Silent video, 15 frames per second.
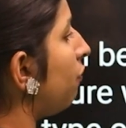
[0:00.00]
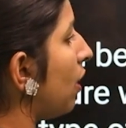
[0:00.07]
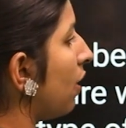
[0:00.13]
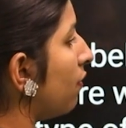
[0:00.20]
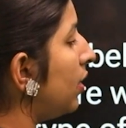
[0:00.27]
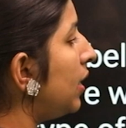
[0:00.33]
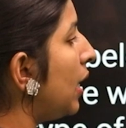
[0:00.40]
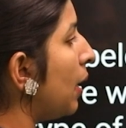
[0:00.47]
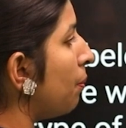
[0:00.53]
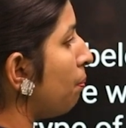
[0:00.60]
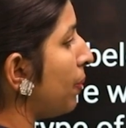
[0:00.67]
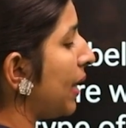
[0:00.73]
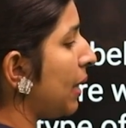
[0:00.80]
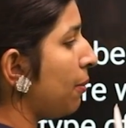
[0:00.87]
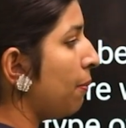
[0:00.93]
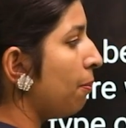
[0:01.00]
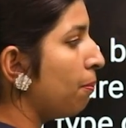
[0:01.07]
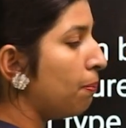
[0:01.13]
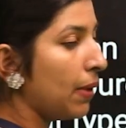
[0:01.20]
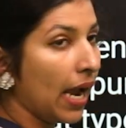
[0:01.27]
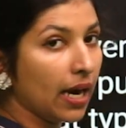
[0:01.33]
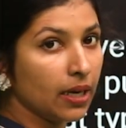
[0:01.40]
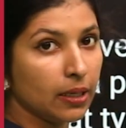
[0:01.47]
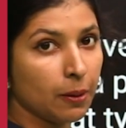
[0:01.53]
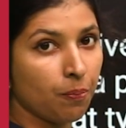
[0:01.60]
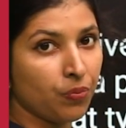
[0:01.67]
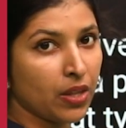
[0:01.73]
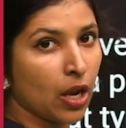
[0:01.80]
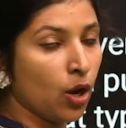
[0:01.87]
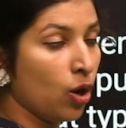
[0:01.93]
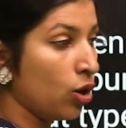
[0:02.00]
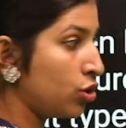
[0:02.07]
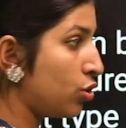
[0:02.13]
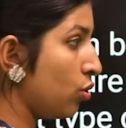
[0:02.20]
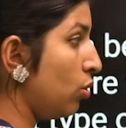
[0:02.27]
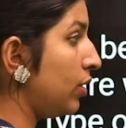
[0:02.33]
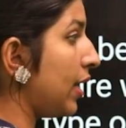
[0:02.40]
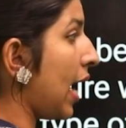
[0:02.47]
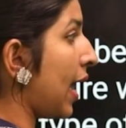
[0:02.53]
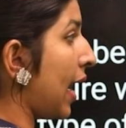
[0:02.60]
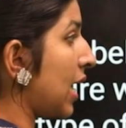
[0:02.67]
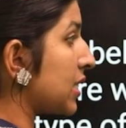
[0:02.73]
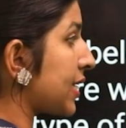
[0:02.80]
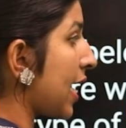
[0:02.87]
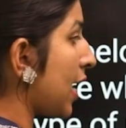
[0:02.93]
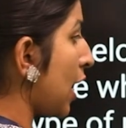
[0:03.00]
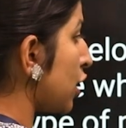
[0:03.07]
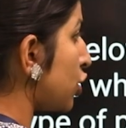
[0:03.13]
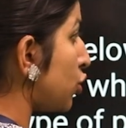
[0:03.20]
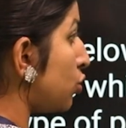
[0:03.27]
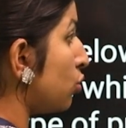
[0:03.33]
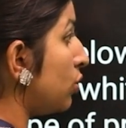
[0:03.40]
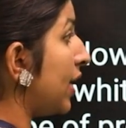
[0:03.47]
flowered pea plant. So they are asking us to